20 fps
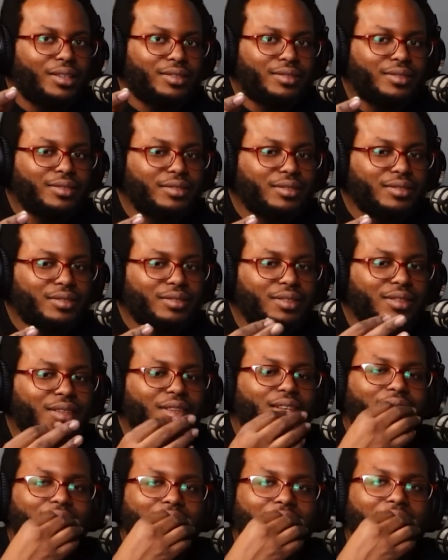it's
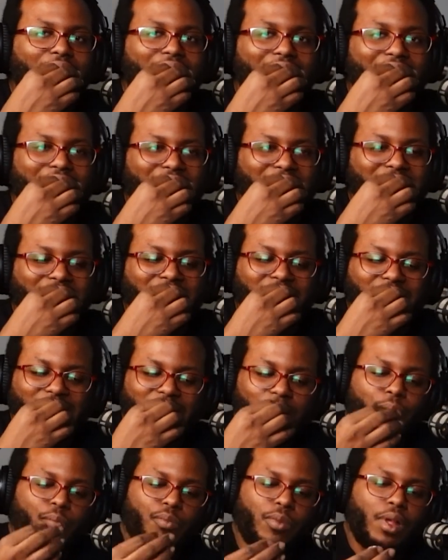exactly what it sounds like. It's